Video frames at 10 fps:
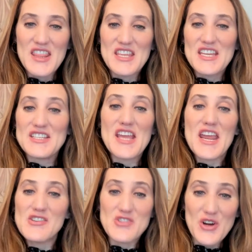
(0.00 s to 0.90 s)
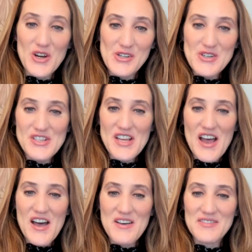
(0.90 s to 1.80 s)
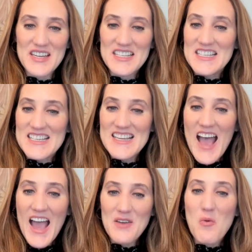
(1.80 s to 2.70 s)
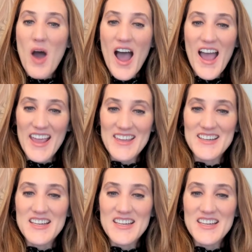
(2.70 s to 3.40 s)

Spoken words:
the dangers of DIY.